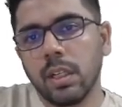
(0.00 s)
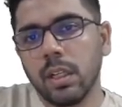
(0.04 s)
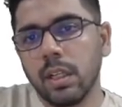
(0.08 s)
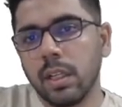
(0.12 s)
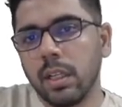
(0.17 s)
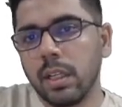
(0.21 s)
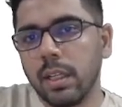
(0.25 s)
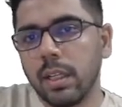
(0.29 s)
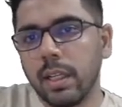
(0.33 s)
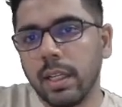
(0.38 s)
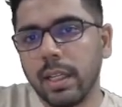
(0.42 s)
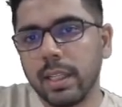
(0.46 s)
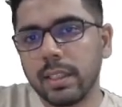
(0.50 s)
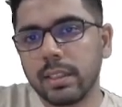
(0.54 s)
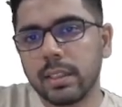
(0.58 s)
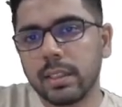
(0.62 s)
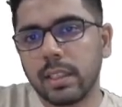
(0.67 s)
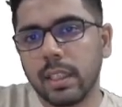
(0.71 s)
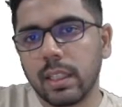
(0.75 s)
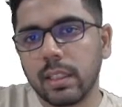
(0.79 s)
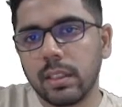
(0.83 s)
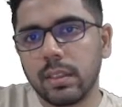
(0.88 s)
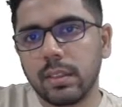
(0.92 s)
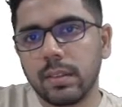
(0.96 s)
less
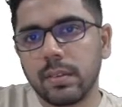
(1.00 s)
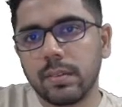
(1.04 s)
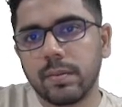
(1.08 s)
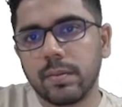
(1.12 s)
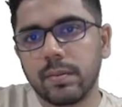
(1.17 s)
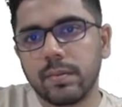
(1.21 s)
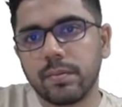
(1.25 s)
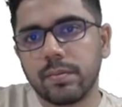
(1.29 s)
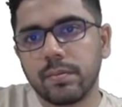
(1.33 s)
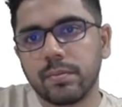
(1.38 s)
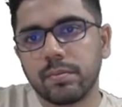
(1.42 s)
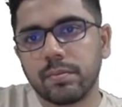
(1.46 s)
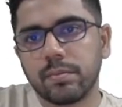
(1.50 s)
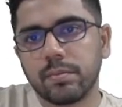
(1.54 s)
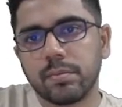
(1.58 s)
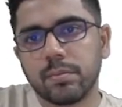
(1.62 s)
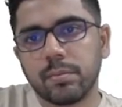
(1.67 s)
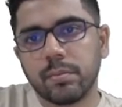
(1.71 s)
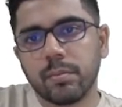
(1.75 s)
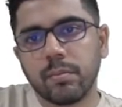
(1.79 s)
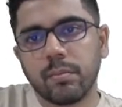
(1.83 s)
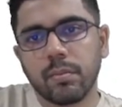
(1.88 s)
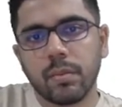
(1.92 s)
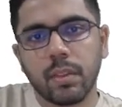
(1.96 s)
than
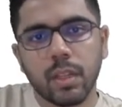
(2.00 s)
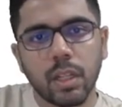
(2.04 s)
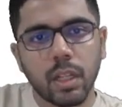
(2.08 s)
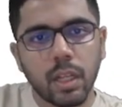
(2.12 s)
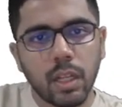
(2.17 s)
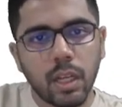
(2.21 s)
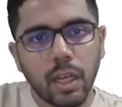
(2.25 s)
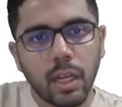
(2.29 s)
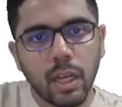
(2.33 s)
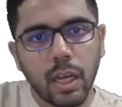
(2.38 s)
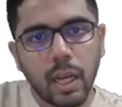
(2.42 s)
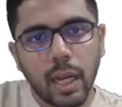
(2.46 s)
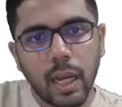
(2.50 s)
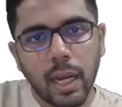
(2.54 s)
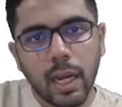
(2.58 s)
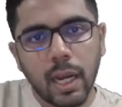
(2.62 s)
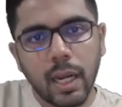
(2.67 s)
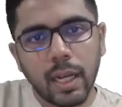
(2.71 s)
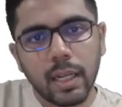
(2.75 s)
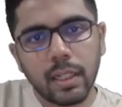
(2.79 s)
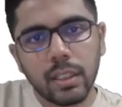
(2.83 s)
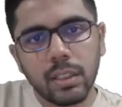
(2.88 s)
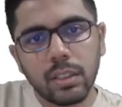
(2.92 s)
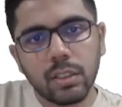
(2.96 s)

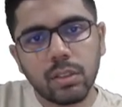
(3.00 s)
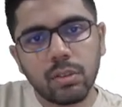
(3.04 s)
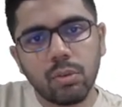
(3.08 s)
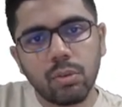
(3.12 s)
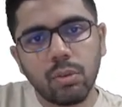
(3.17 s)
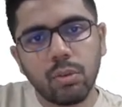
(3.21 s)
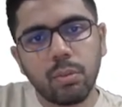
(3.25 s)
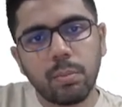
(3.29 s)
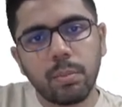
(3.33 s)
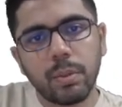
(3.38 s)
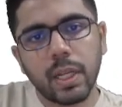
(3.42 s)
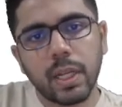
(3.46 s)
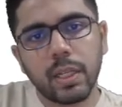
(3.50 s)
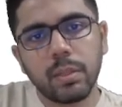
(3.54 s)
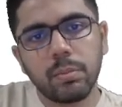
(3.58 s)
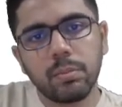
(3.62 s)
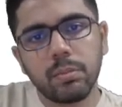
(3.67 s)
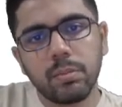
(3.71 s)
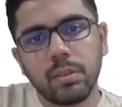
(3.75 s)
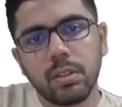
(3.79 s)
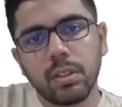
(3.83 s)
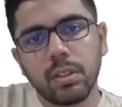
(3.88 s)
and co-prime